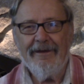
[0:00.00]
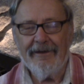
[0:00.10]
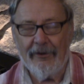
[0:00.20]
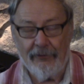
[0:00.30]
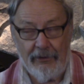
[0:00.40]

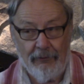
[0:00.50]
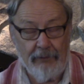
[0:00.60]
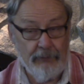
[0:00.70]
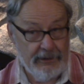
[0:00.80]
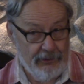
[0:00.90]
Because,
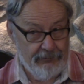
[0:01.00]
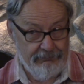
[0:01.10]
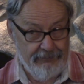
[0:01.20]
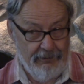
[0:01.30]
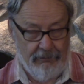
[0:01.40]

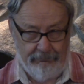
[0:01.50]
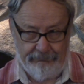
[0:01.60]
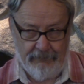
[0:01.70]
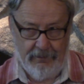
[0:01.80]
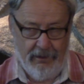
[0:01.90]
you know,
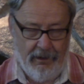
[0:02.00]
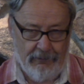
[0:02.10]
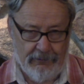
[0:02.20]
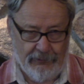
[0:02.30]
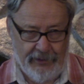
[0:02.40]

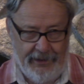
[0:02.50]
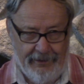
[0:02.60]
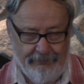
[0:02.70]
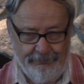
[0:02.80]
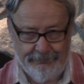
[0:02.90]
Uncle
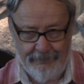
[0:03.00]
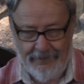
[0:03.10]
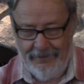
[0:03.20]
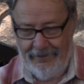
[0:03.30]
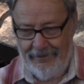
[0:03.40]
Ken
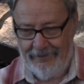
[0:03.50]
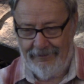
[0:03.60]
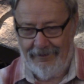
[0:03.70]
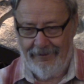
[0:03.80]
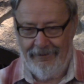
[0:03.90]

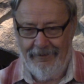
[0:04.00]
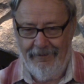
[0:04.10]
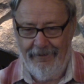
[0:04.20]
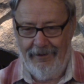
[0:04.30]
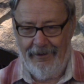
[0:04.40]

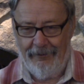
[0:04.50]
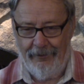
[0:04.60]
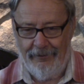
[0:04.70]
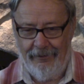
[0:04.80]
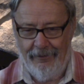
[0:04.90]

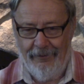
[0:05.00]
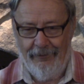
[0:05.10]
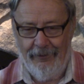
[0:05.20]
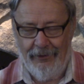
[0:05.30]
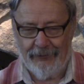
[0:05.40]
and
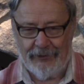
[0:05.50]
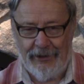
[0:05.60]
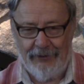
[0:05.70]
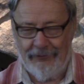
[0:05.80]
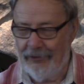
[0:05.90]
his
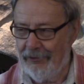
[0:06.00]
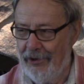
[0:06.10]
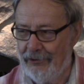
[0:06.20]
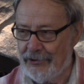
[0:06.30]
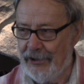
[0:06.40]
kids, they were
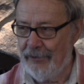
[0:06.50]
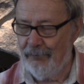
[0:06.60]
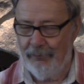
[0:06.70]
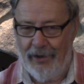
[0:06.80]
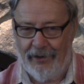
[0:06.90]
always
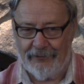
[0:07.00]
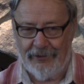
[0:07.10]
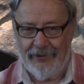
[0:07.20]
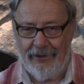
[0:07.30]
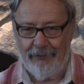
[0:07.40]
getting bucks,
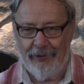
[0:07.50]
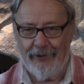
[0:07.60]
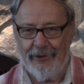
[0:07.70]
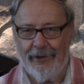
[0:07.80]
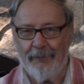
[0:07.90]
and he wanted to
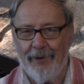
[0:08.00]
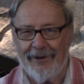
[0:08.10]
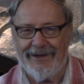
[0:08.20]
get a buck.